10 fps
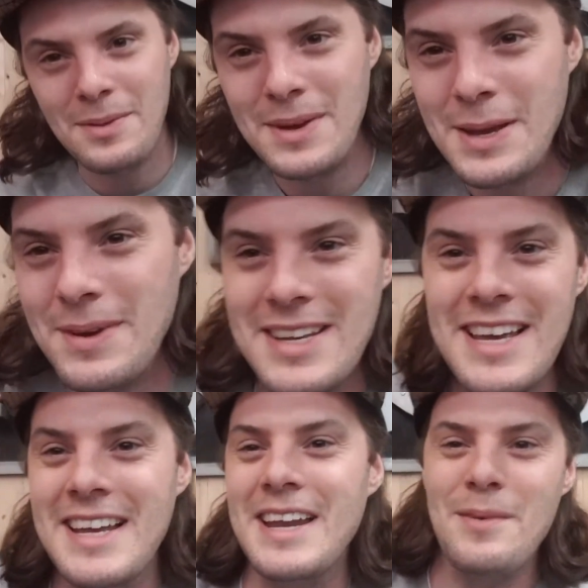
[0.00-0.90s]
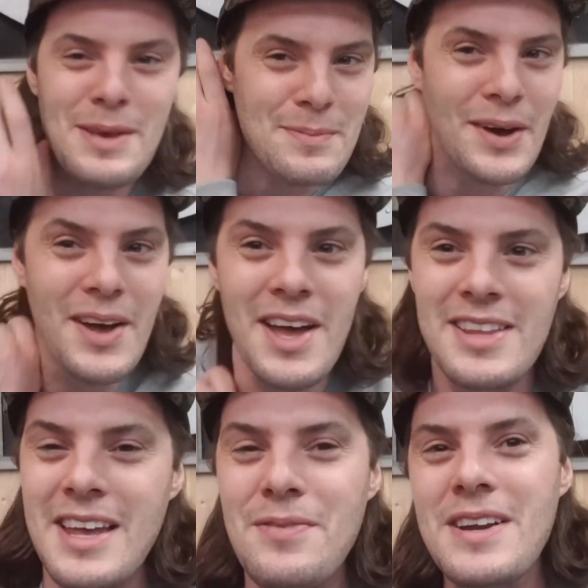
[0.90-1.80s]
the Mickey being taken out of me, but
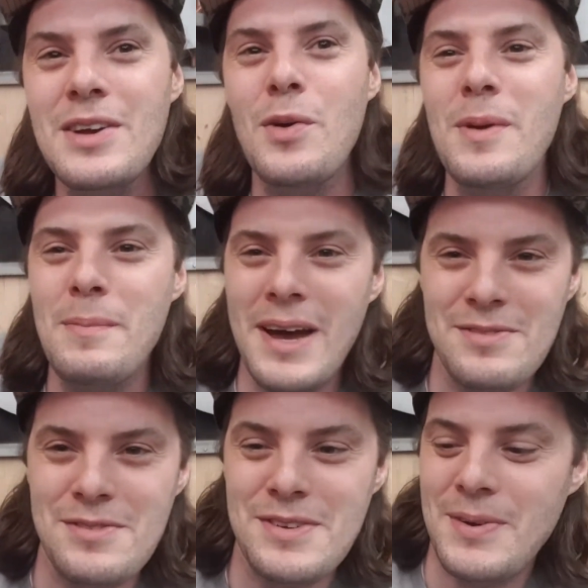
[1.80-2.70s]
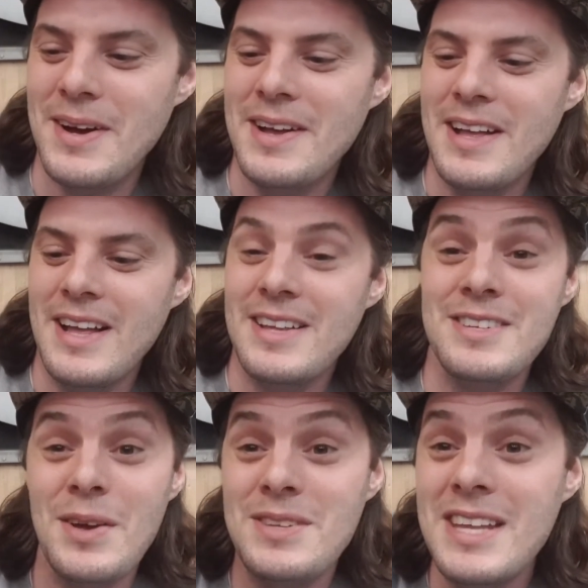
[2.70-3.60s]
definitely call me a bad reviewer.
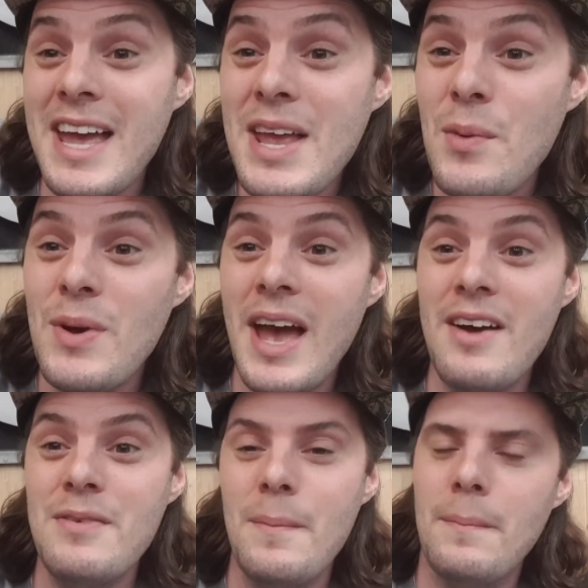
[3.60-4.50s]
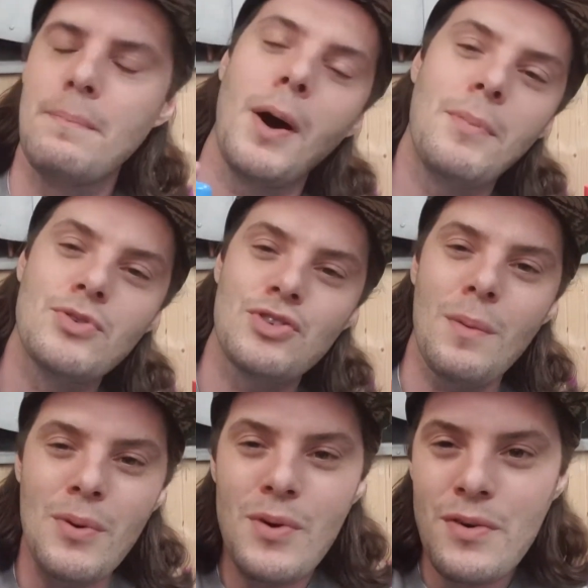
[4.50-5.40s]
So today we have Bubble
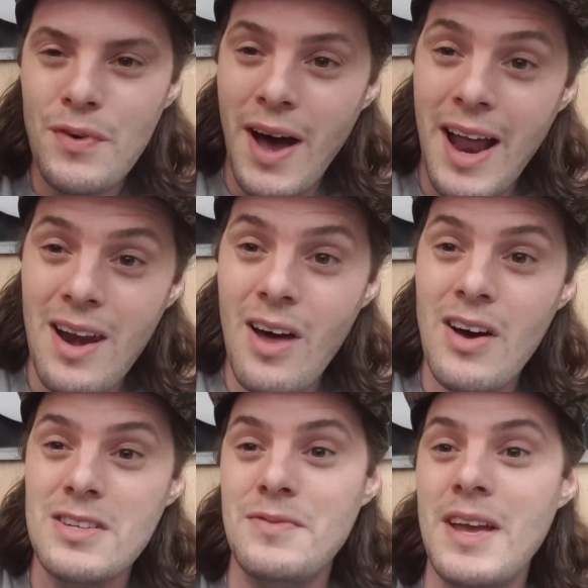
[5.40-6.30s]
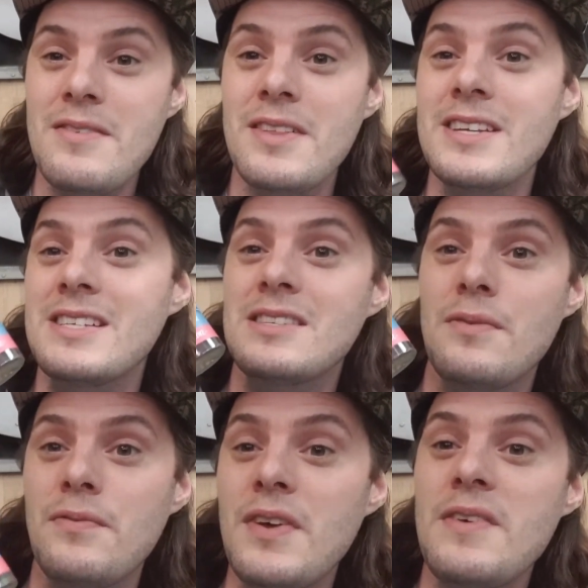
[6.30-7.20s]
Trouble for our last flavour. This is the
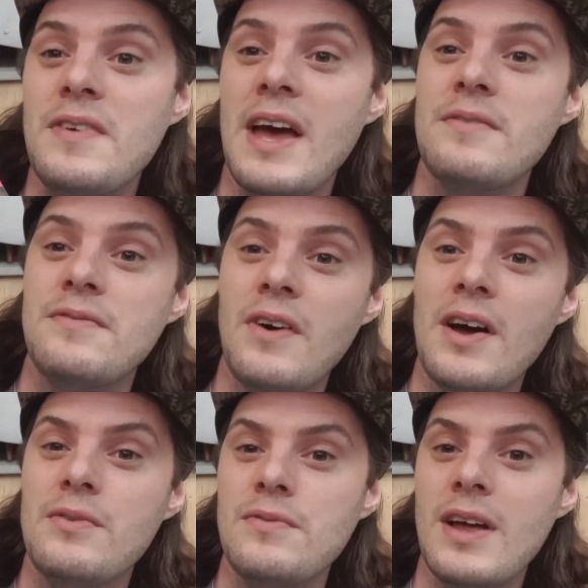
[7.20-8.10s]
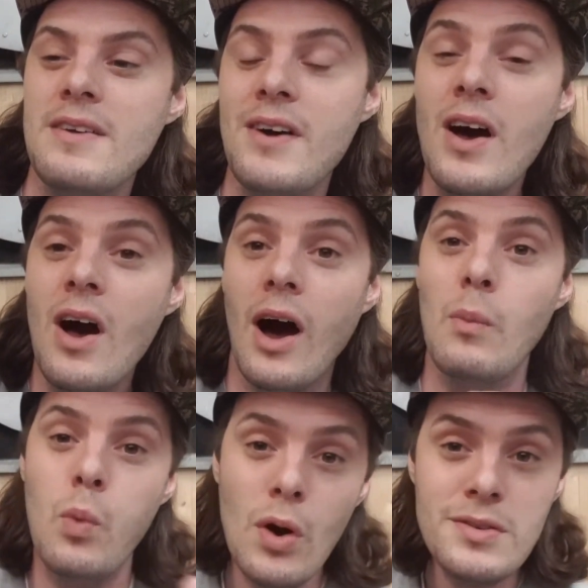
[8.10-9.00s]
fifth and final flavour. I
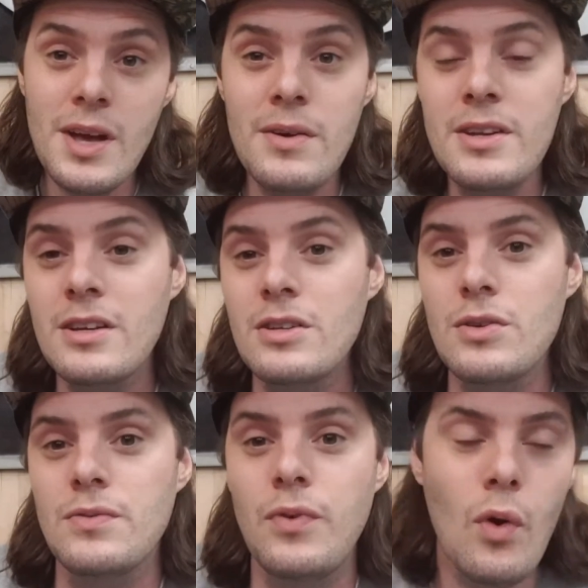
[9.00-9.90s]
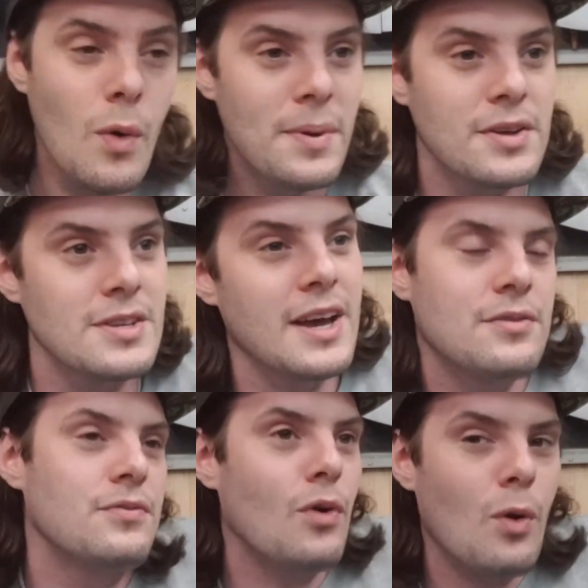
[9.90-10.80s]
was only going to do 4 because I had
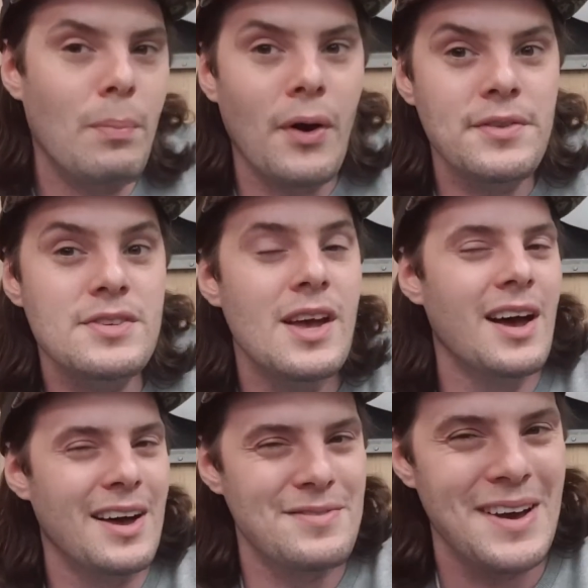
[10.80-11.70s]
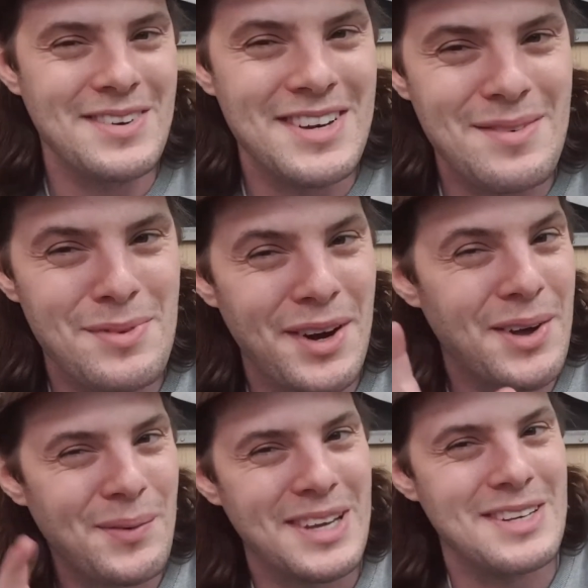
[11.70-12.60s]
4 pods. Found another one.
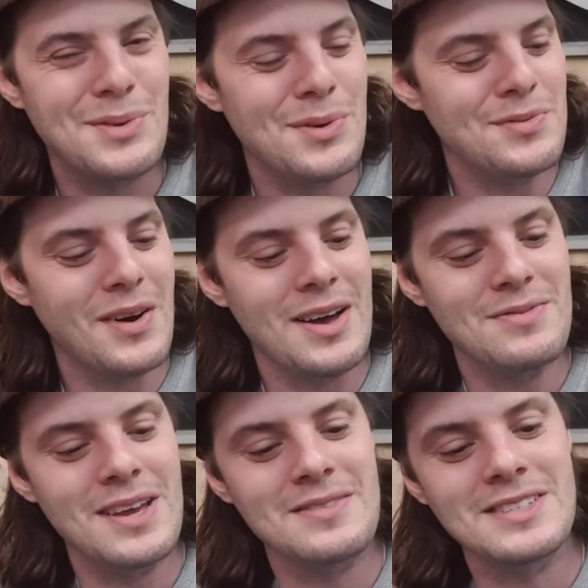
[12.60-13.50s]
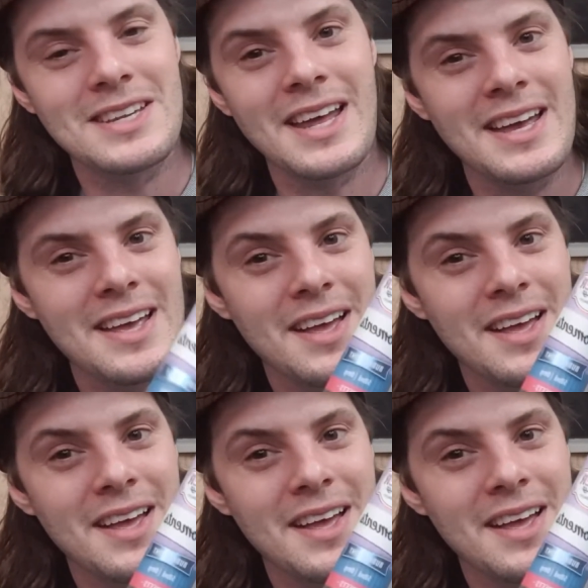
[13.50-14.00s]
We can do all 5 flavours today.